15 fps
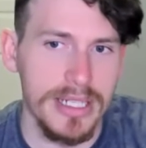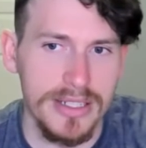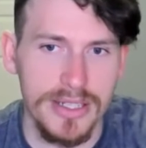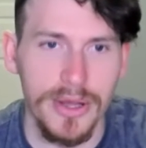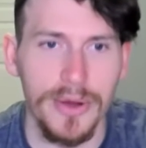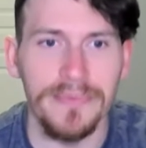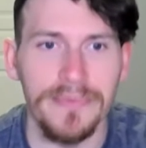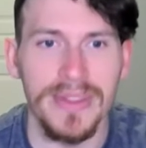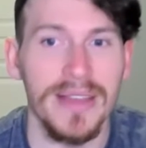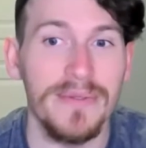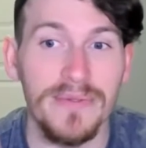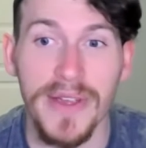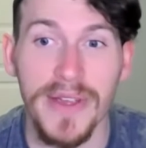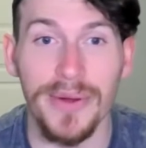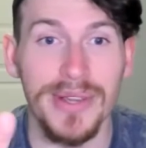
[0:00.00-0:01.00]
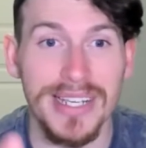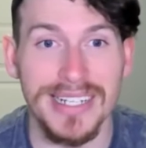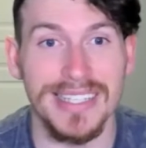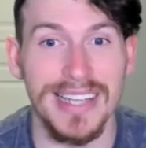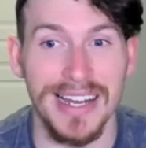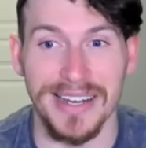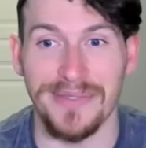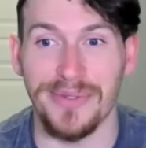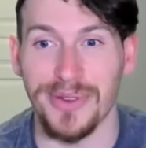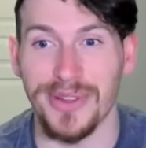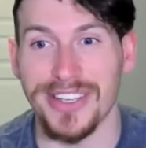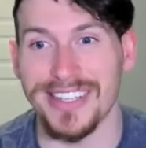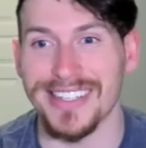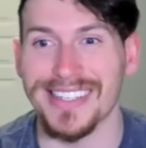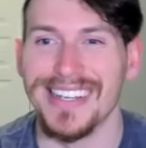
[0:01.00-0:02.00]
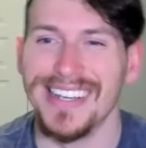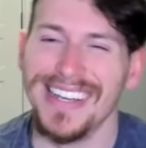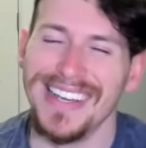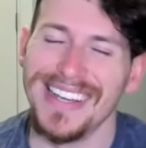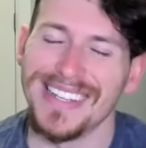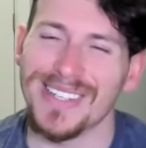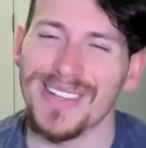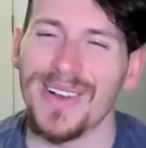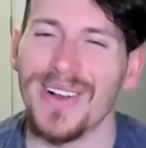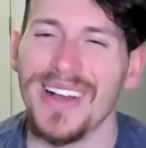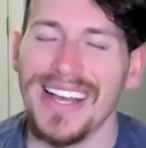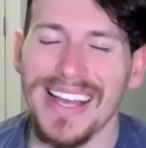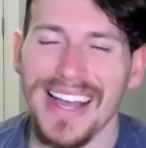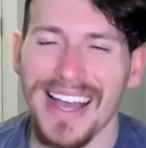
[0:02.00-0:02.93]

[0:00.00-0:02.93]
So, very excited for this. So,